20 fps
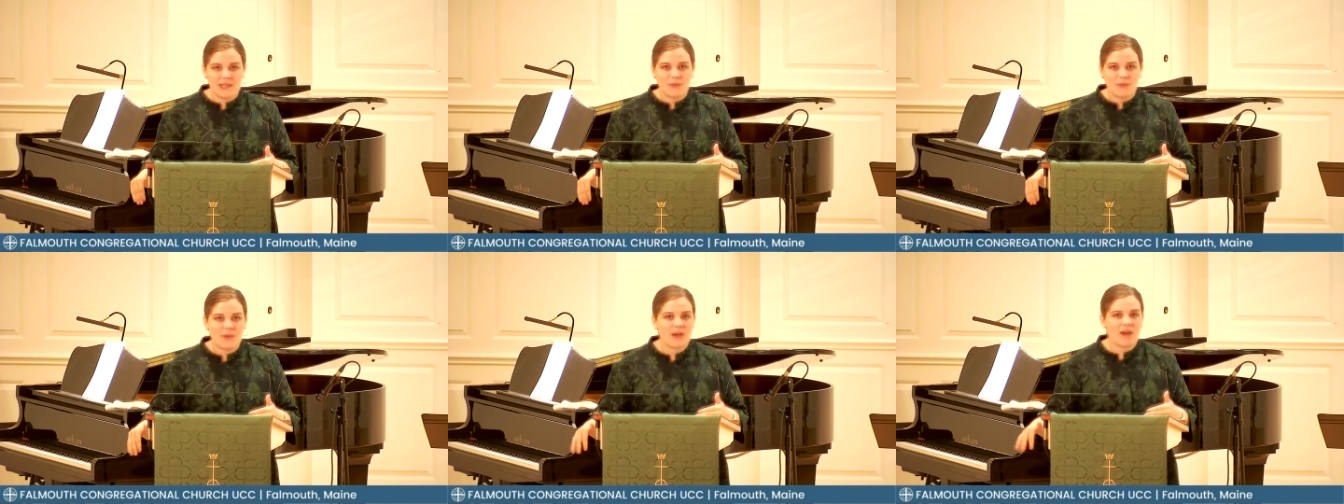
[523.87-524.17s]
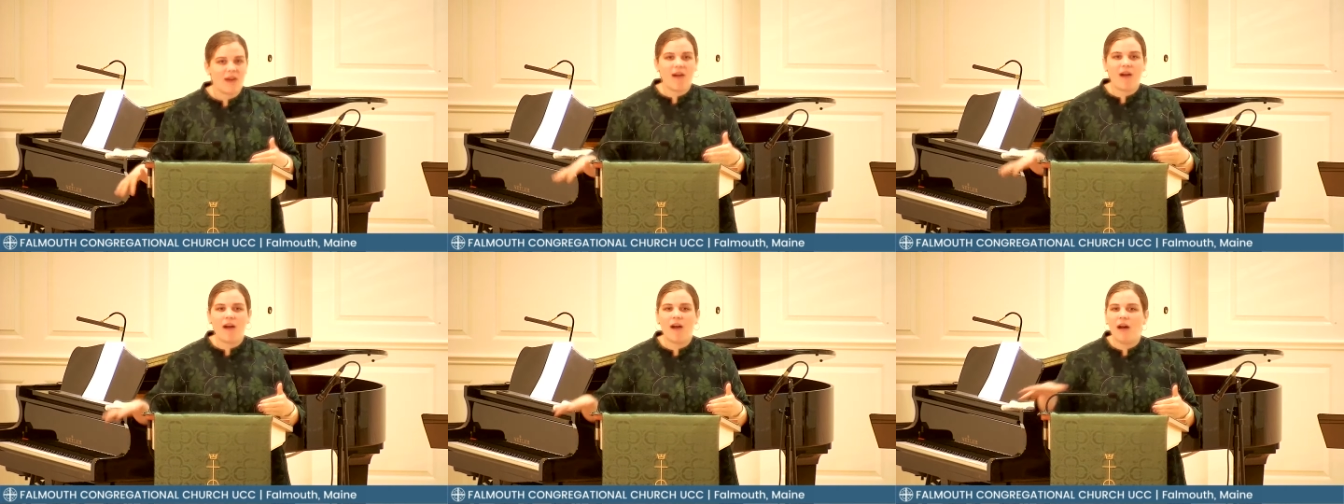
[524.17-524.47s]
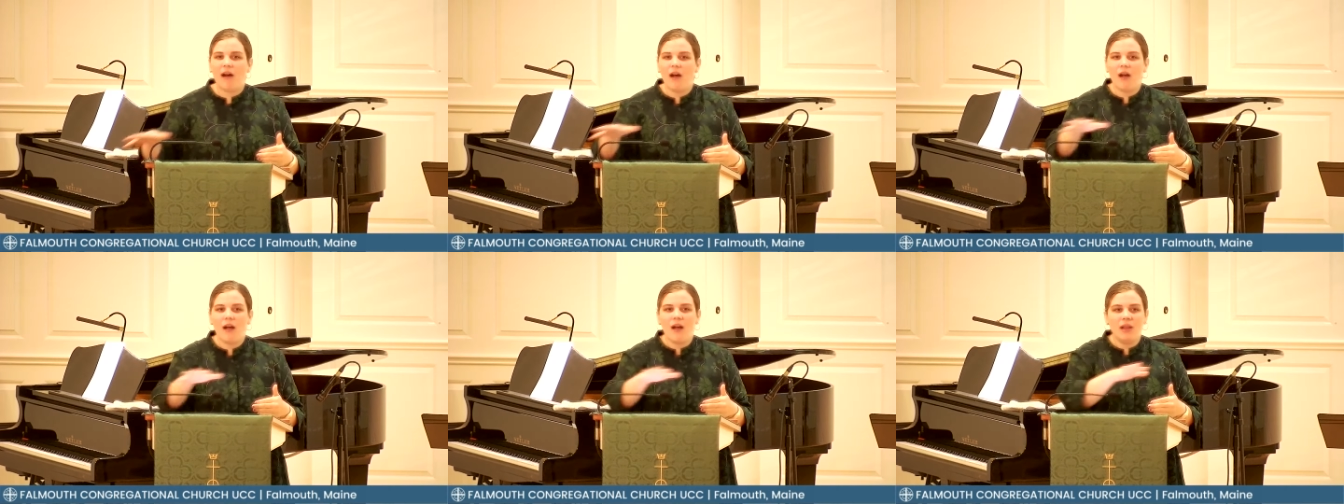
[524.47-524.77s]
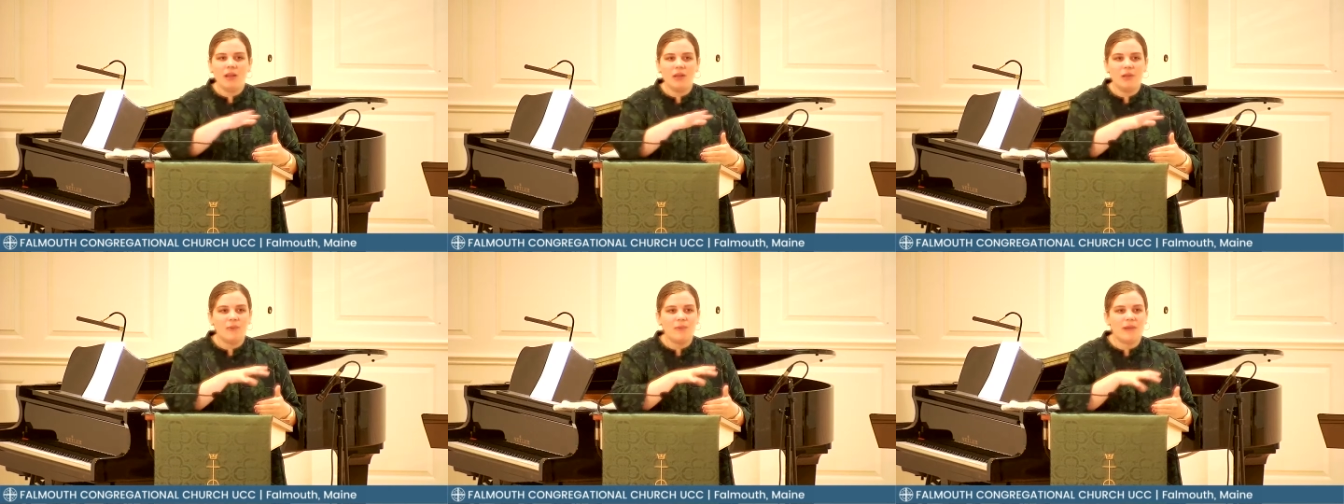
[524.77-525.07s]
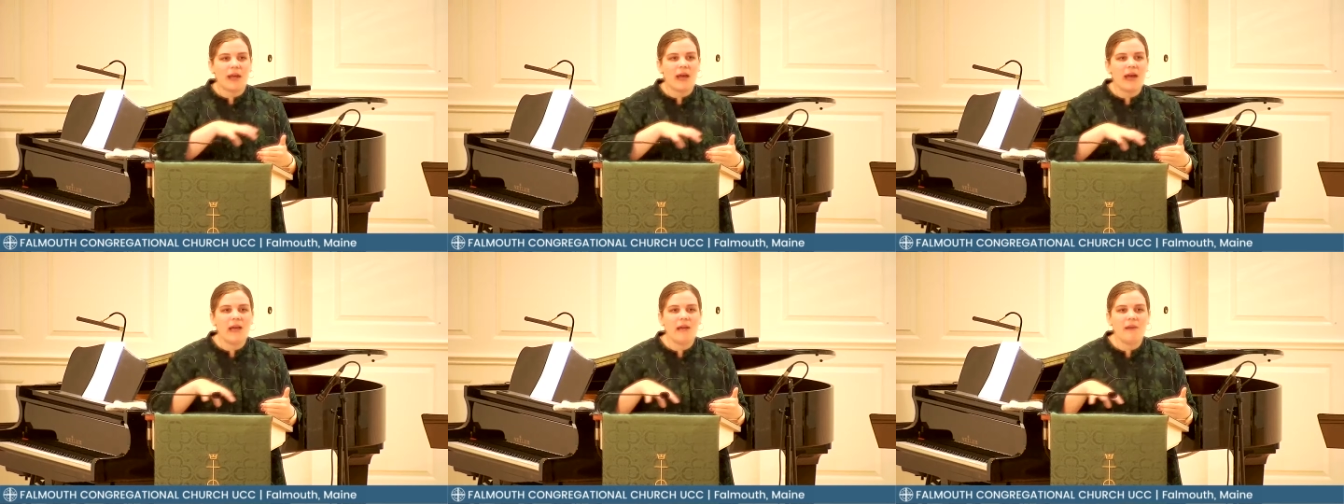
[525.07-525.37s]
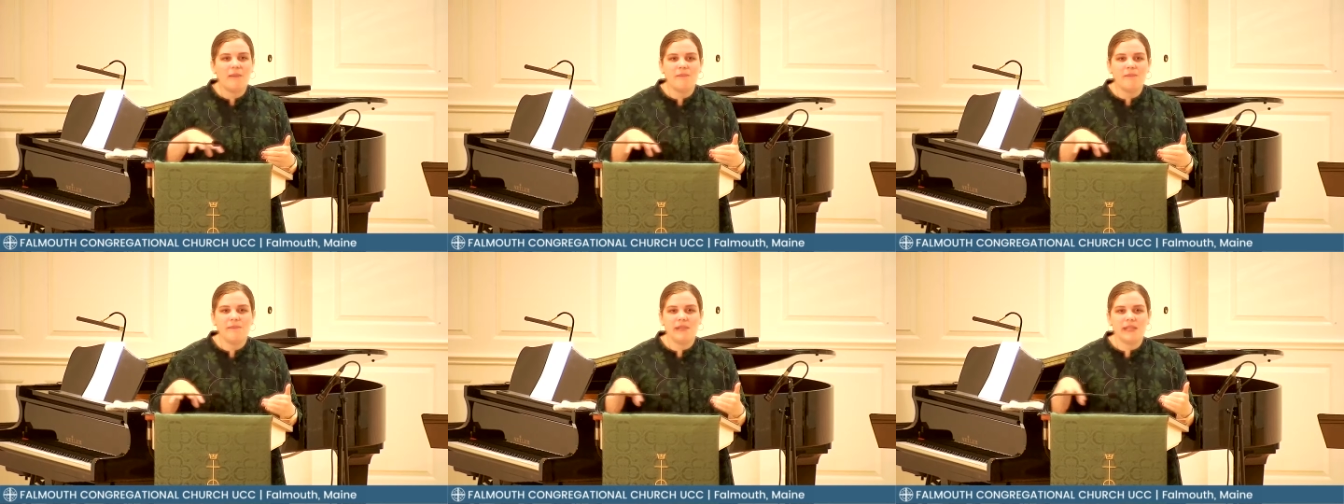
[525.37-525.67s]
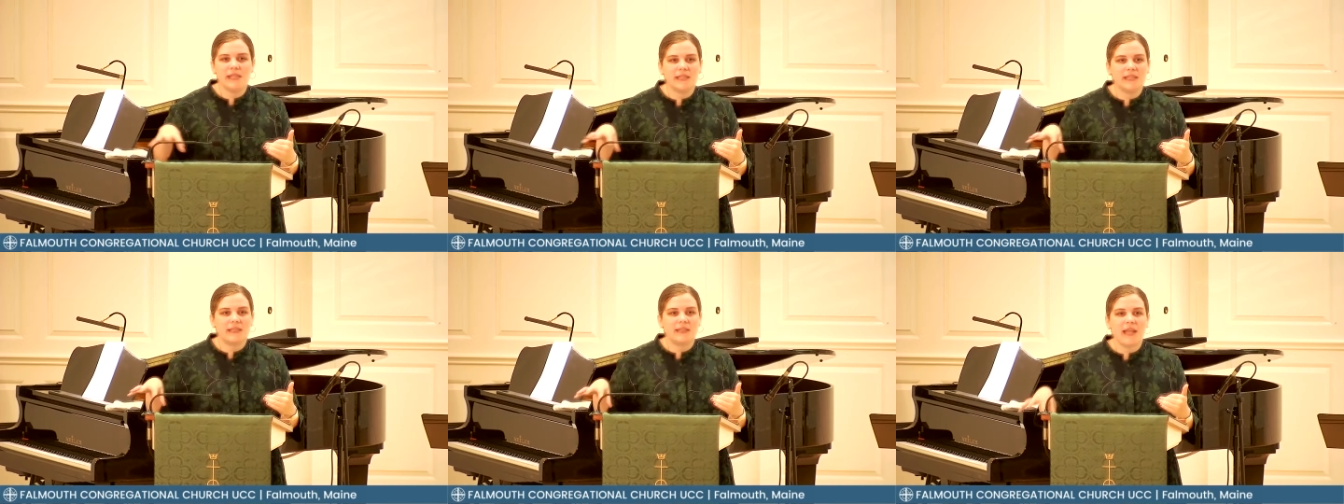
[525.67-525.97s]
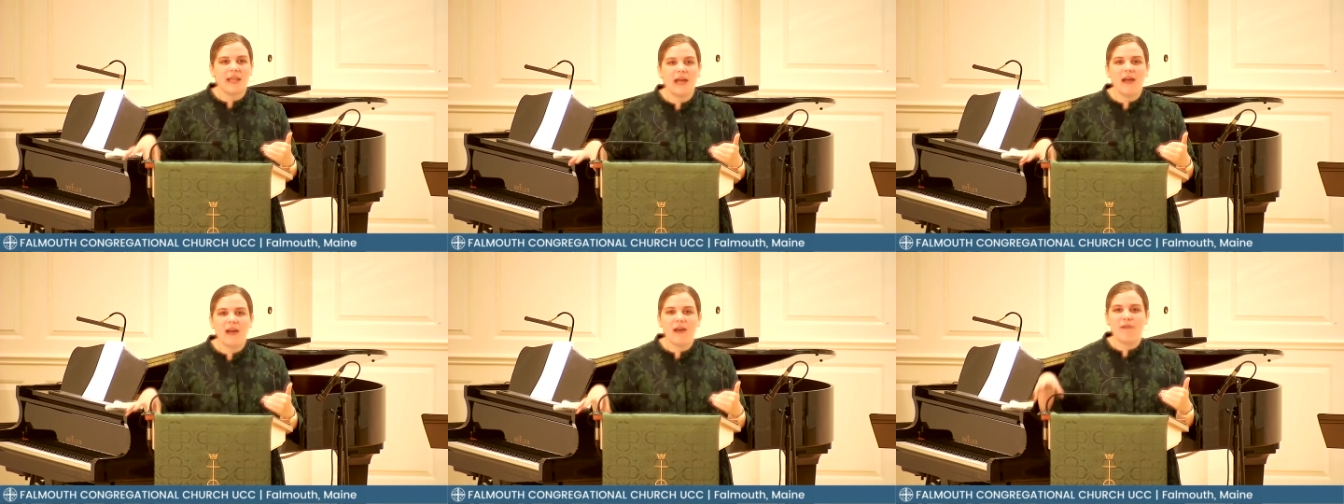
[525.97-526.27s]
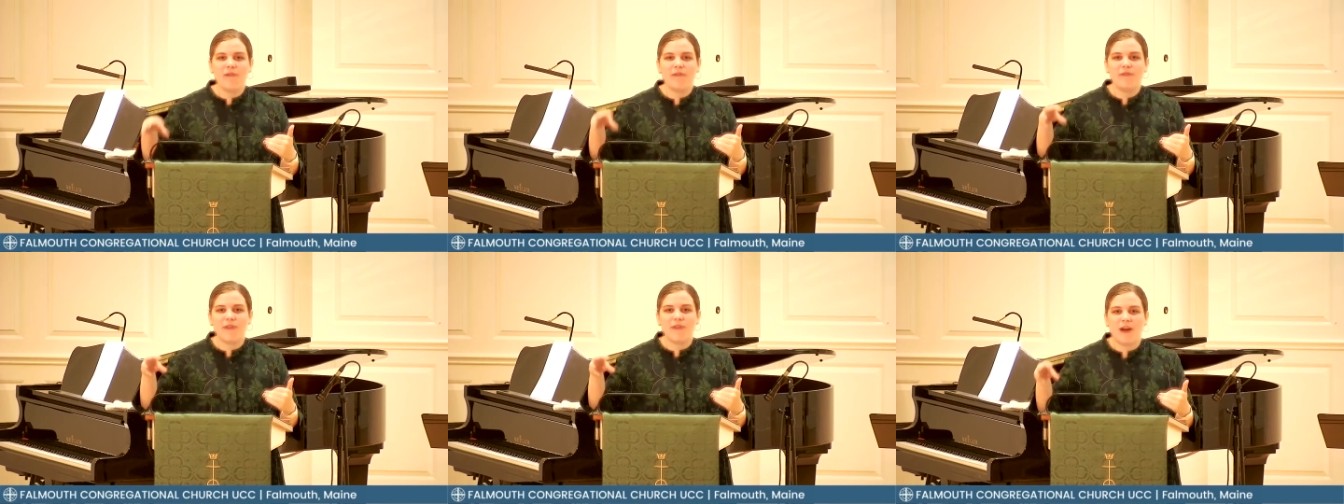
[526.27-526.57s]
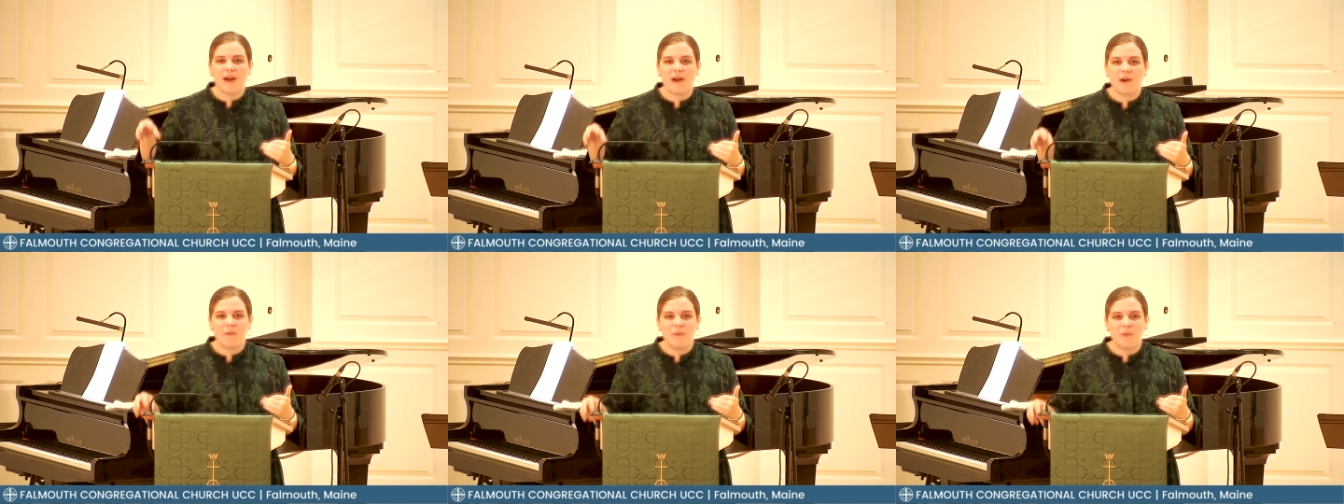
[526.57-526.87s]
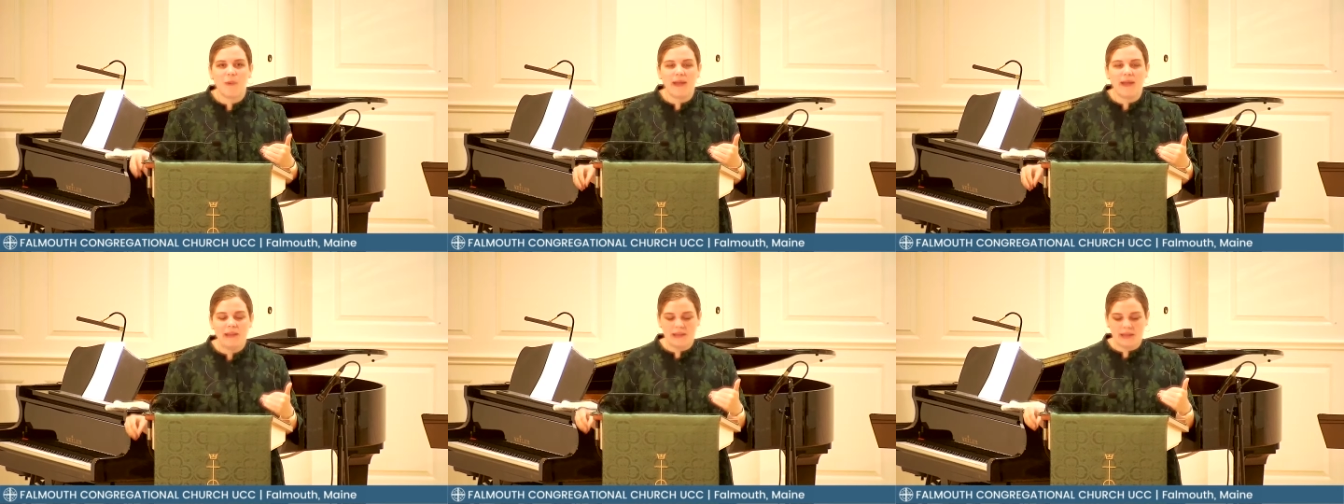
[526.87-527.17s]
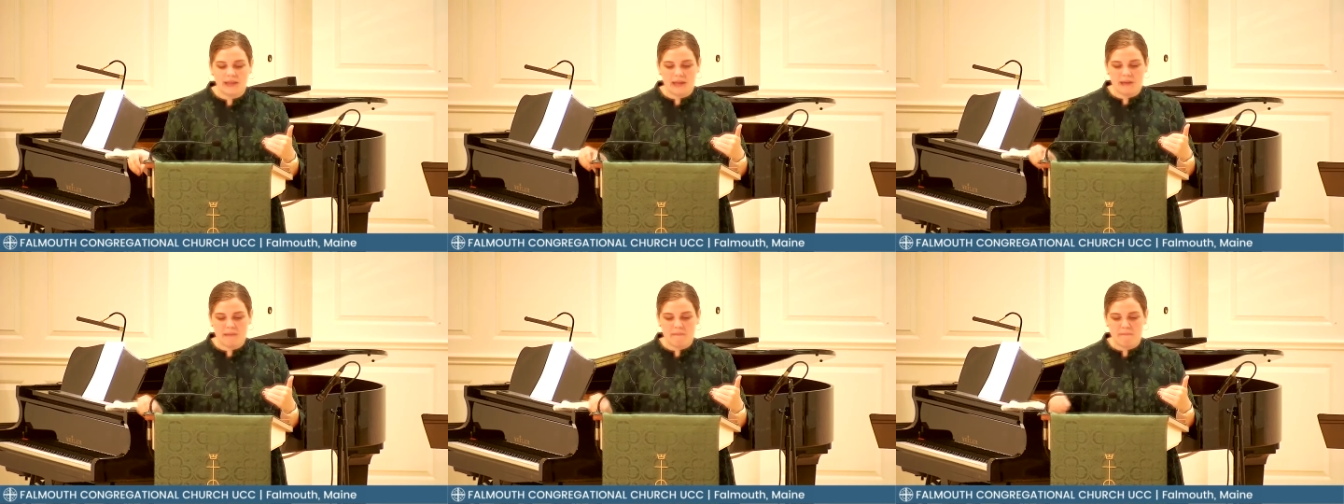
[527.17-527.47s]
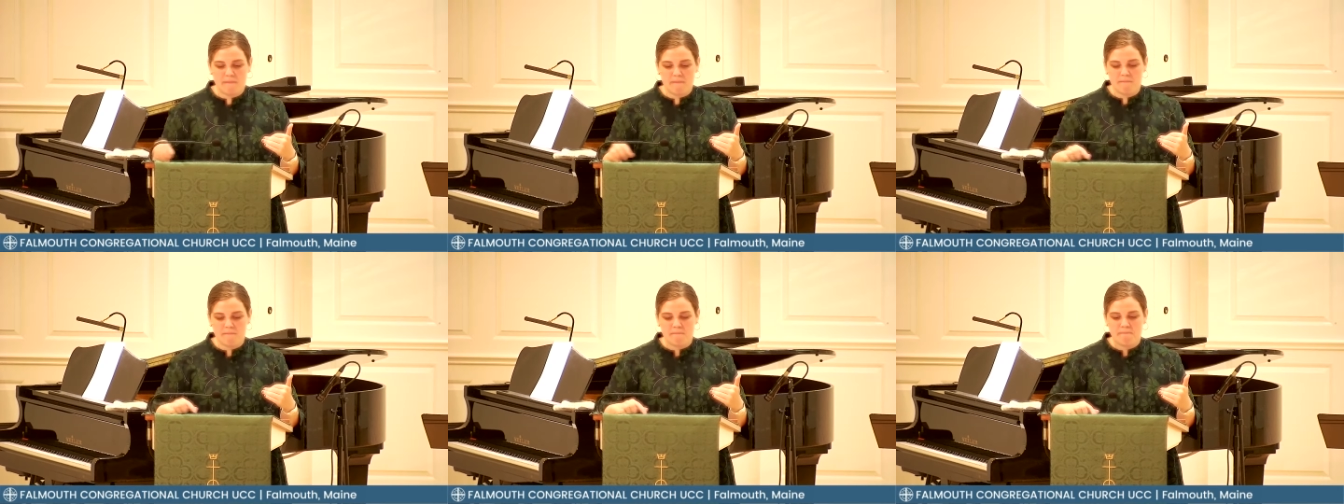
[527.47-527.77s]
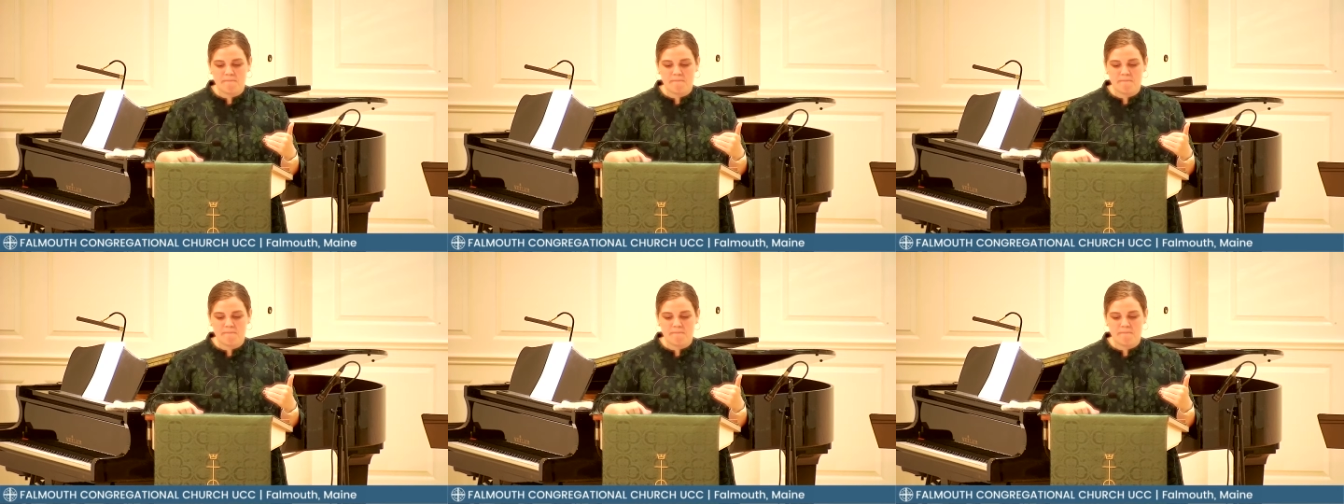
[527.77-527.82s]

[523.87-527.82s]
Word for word: where all who come in love are welcome.